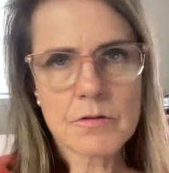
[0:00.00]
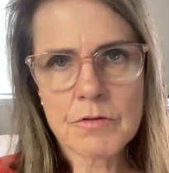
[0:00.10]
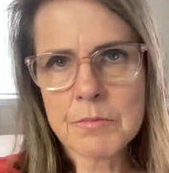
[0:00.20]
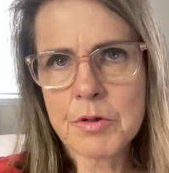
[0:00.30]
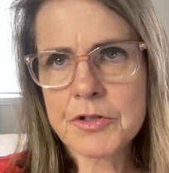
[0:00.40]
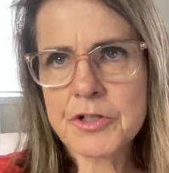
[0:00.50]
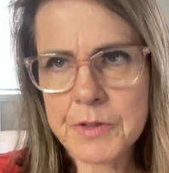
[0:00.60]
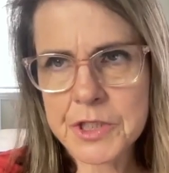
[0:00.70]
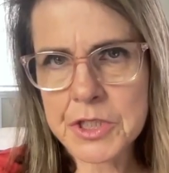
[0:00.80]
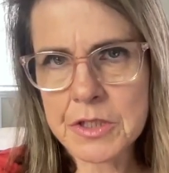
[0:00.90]
board, and
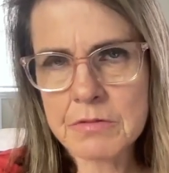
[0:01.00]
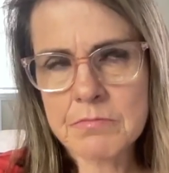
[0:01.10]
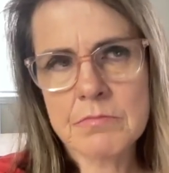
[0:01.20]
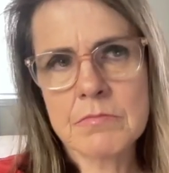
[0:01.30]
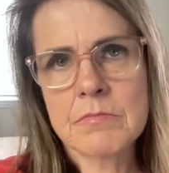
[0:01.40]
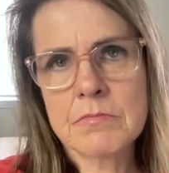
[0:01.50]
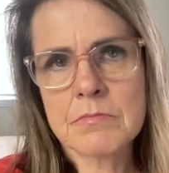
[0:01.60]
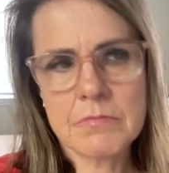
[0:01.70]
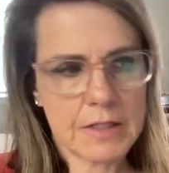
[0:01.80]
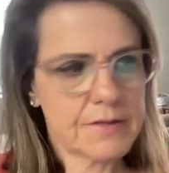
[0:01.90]
tuition
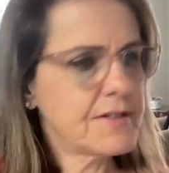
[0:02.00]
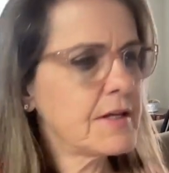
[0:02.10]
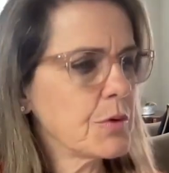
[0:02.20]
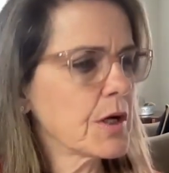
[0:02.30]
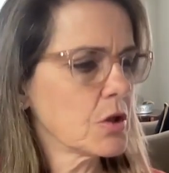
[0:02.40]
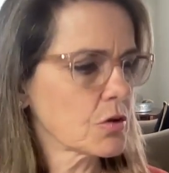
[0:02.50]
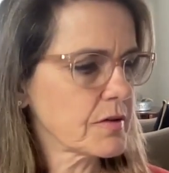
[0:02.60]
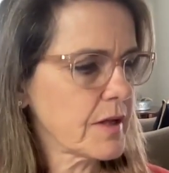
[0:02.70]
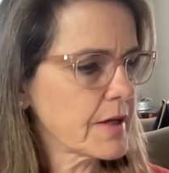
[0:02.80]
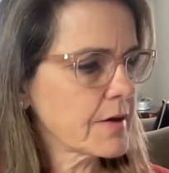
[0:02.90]
and see what it
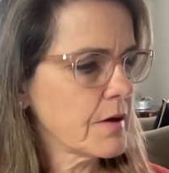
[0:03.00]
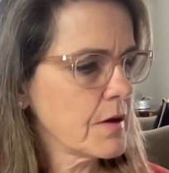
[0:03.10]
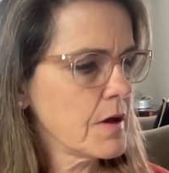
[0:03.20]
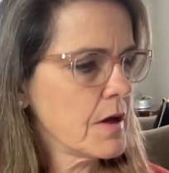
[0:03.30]
looks like.